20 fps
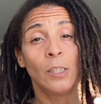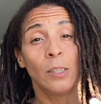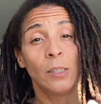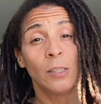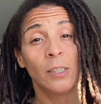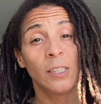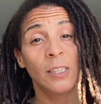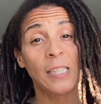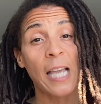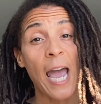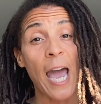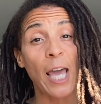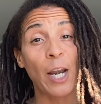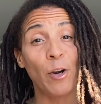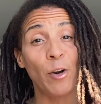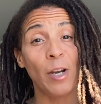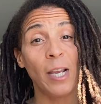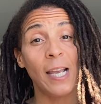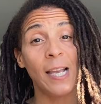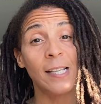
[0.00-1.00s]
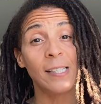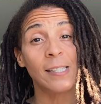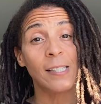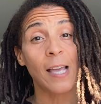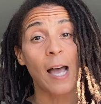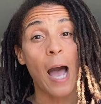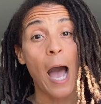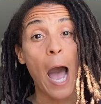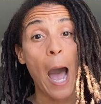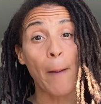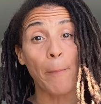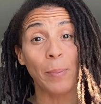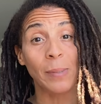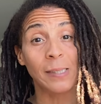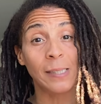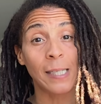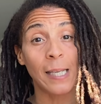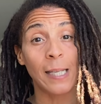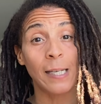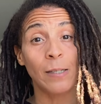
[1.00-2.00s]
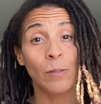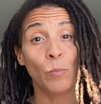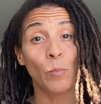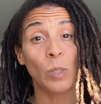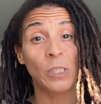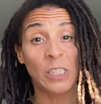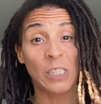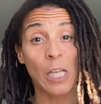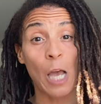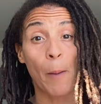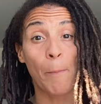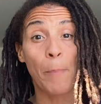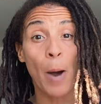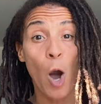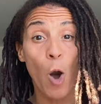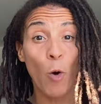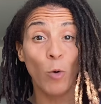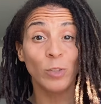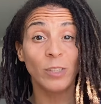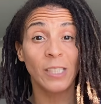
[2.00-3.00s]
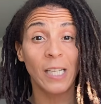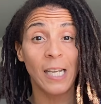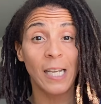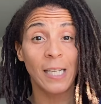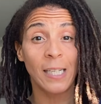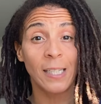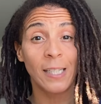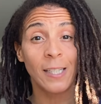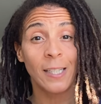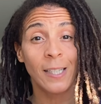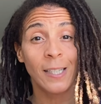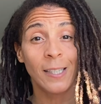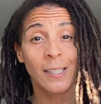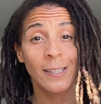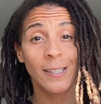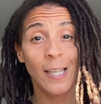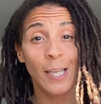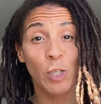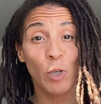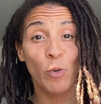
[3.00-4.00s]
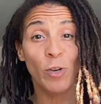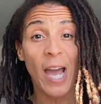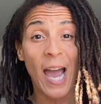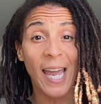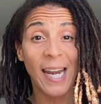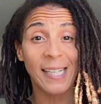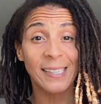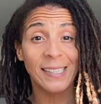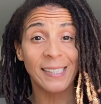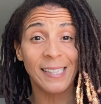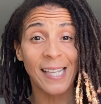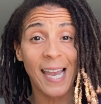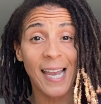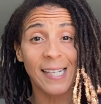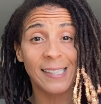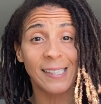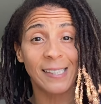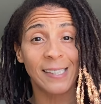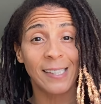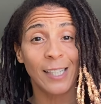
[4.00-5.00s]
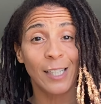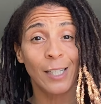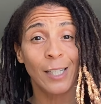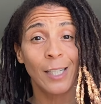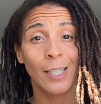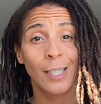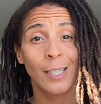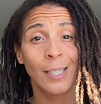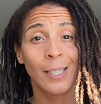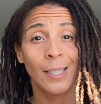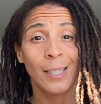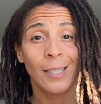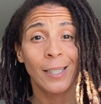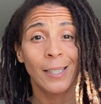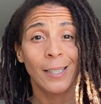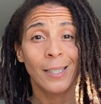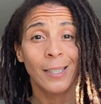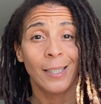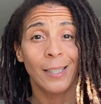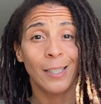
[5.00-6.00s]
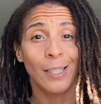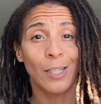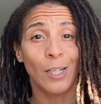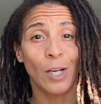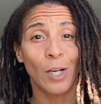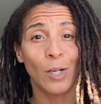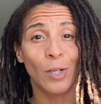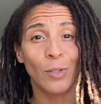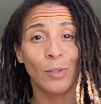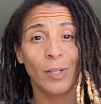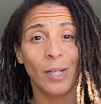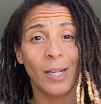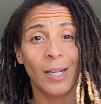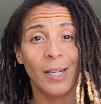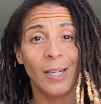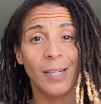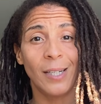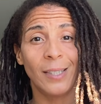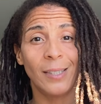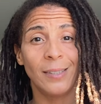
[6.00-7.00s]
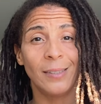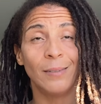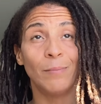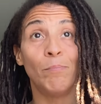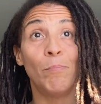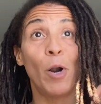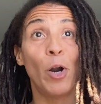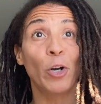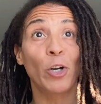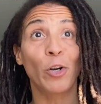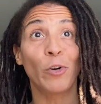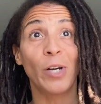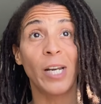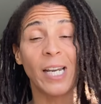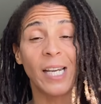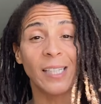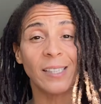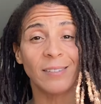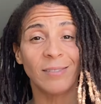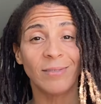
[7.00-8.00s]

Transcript: Saturn is opposite, which is opposing the United States, you know, uh, Mercury.